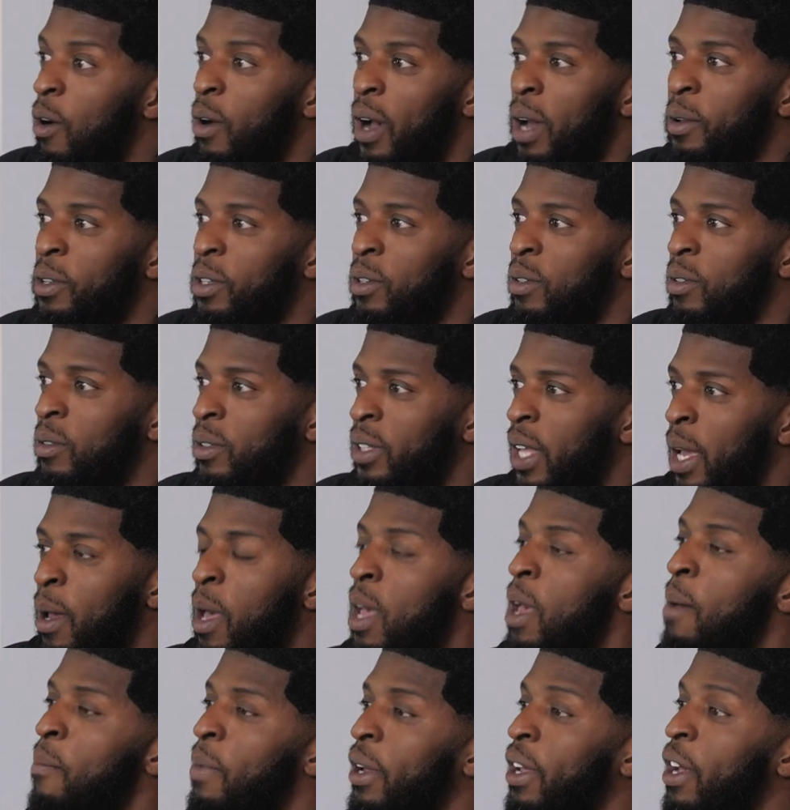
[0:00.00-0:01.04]
Oh, I do.
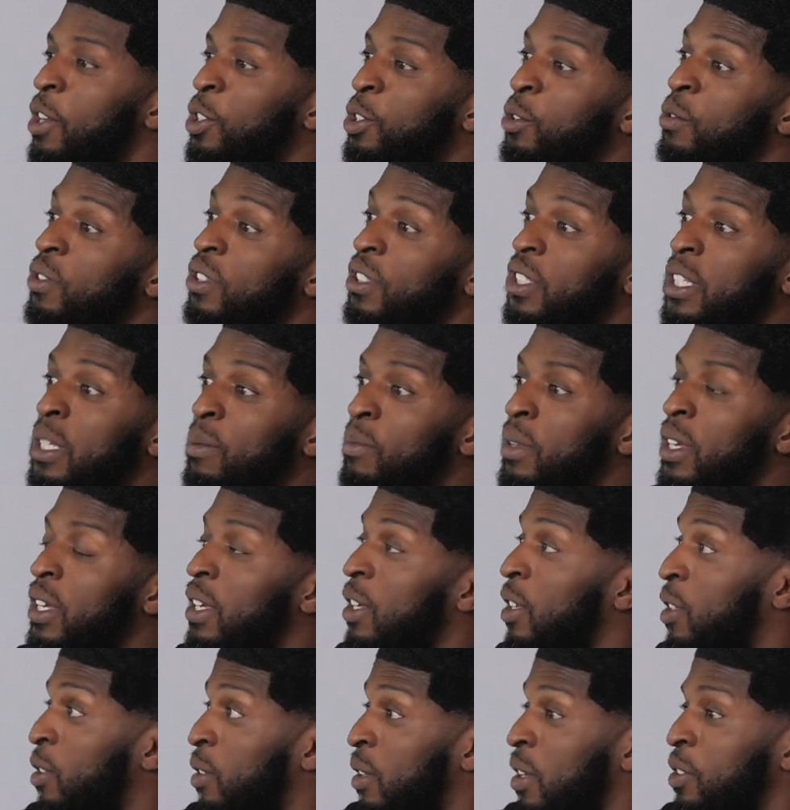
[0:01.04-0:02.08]
Like, because you see
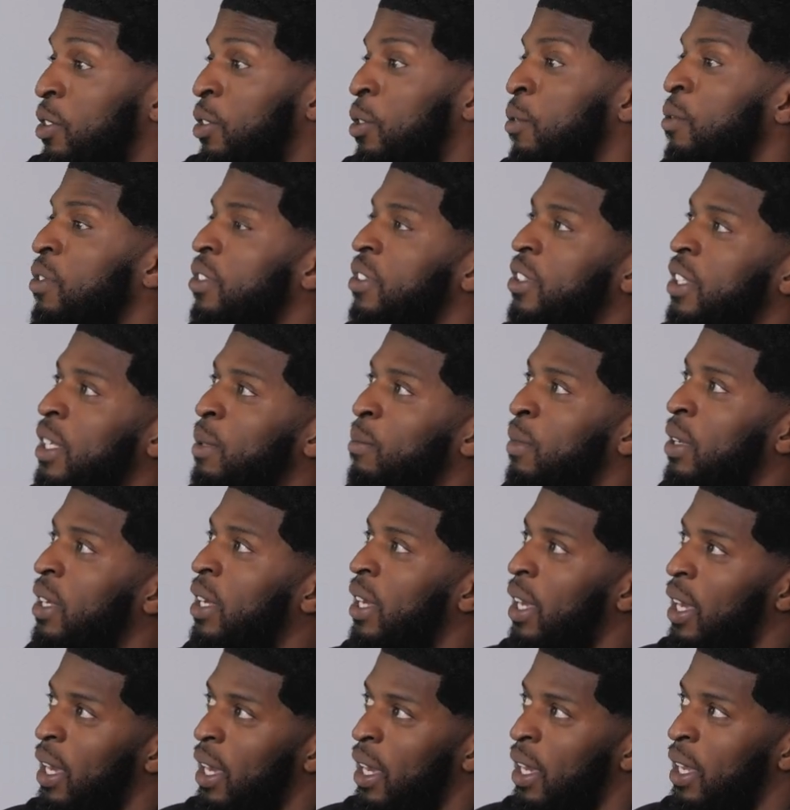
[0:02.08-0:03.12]
me
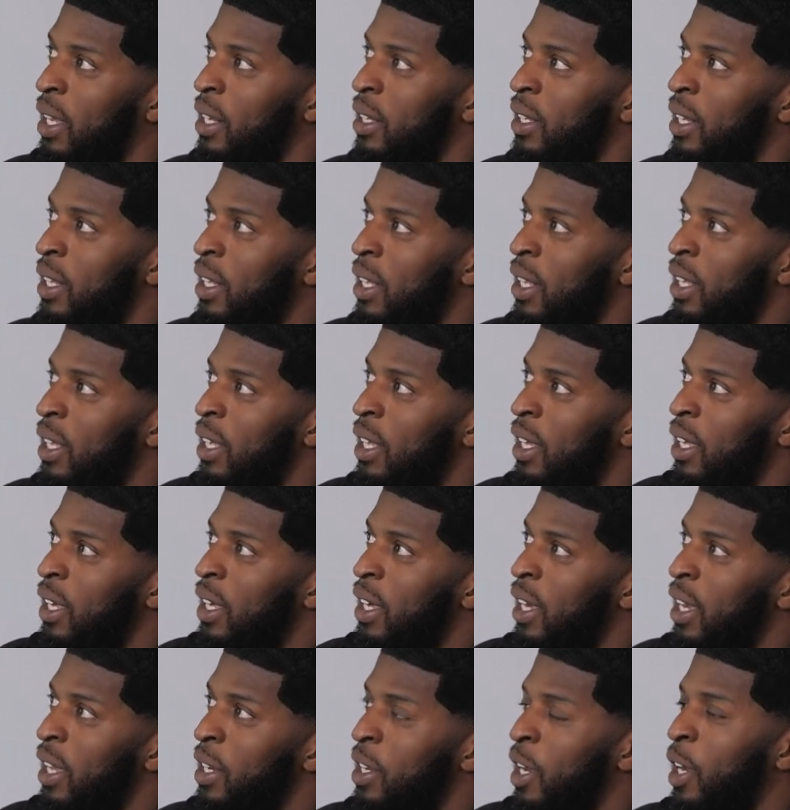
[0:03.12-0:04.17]

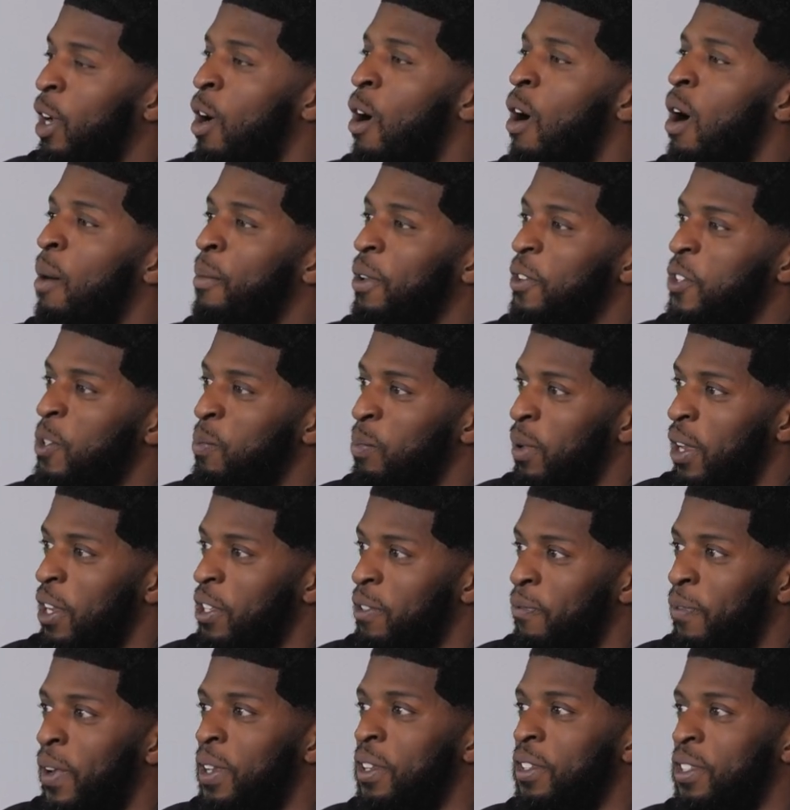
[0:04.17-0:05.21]
in a calming
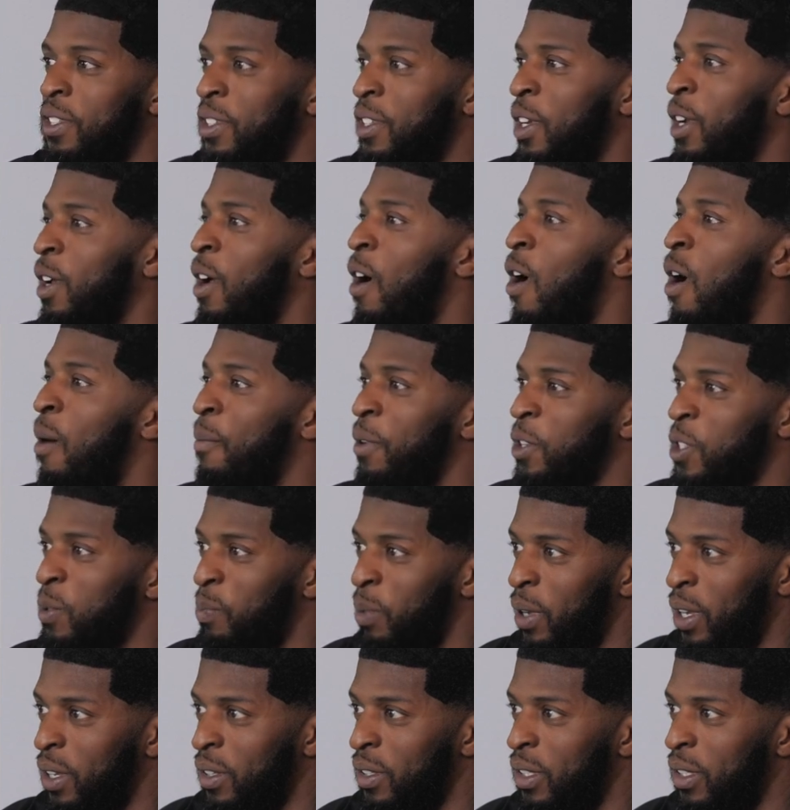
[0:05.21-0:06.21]
space. Fitness is a calming space